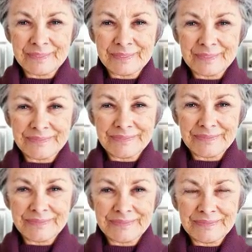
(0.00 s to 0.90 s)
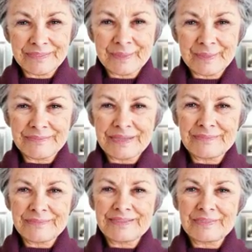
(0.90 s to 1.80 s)
2. Your
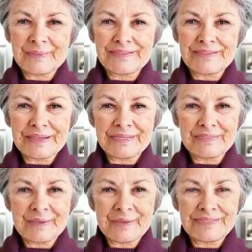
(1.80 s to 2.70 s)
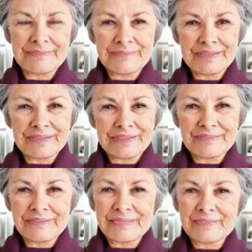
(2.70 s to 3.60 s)
baby's organs are capable
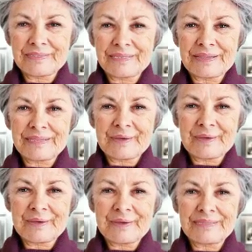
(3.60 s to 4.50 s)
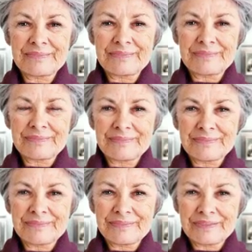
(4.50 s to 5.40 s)
of functioning on their own.
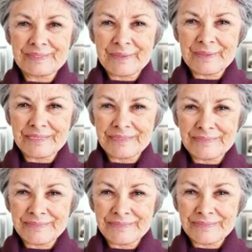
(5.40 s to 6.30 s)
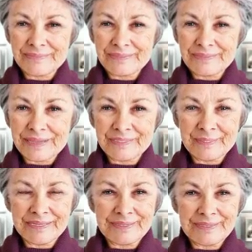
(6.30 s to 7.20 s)
3.
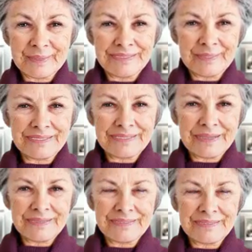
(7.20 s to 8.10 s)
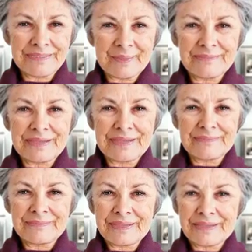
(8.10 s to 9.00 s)
As you near your due date, your
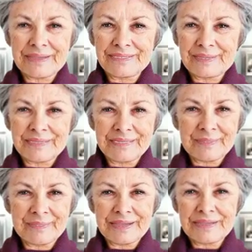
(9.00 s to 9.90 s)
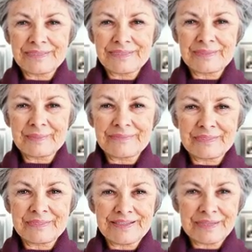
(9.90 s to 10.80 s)
baby may turn into a head-down
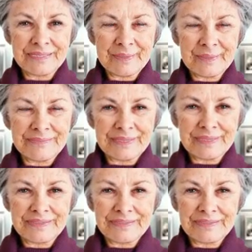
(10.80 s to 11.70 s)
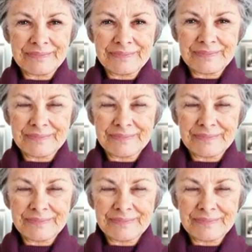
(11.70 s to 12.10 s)
position for birth.